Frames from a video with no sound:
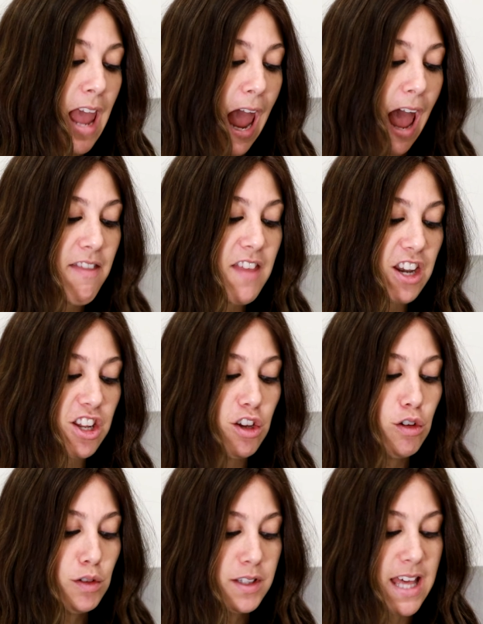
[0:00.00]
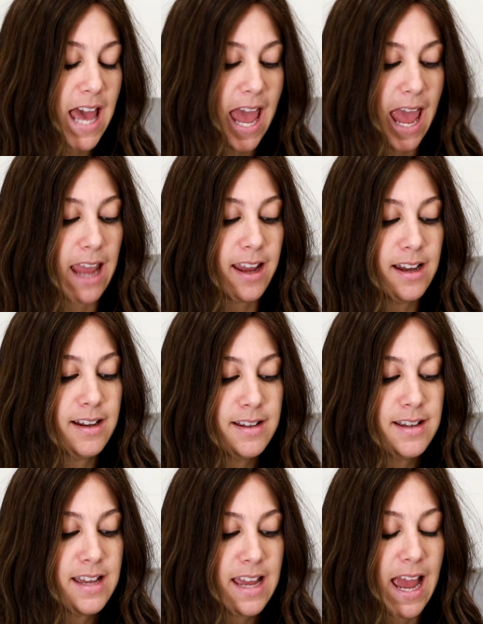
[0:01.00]
and then use the egg
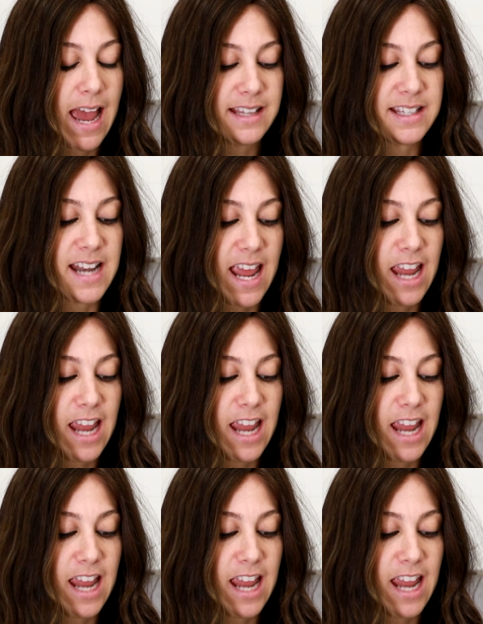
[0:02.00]
as an